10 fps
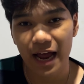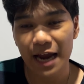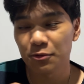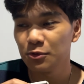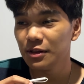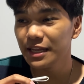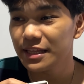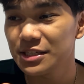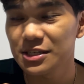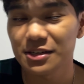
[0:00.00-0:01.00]
I
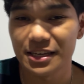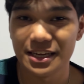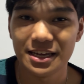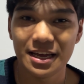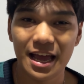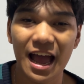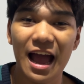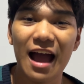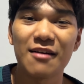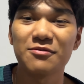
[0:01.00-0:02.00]
literally
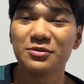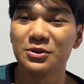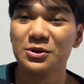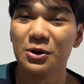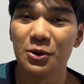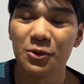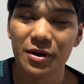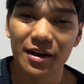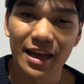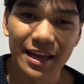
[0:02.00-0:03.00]
have to go
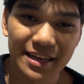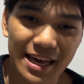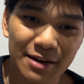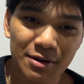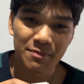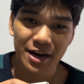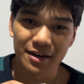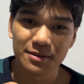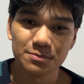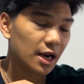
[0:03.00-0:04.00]
and get it repaired.
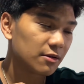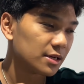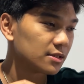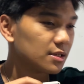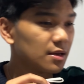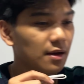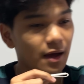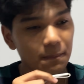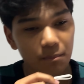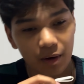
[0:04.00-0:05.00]
Anyways,
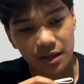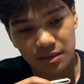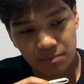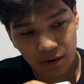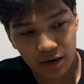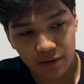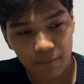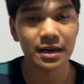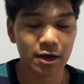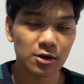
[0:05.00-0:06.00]
I bought the part
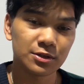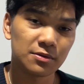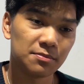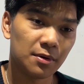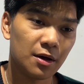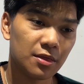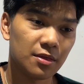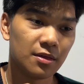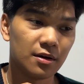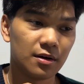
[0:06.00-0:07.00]
and I also bought
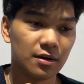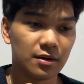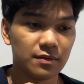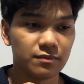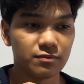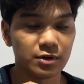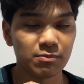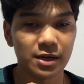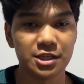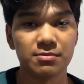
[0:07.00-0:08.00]
the
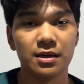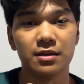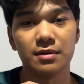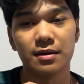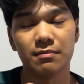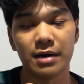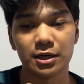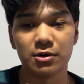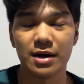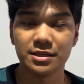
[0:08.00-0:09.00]
replacement
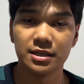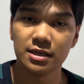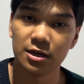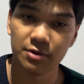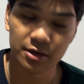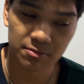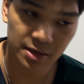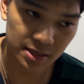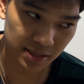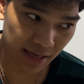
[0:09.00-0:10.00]
micro SD card reader
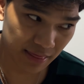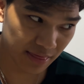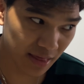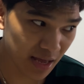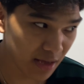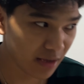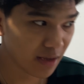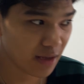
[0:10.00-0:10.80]
because I think,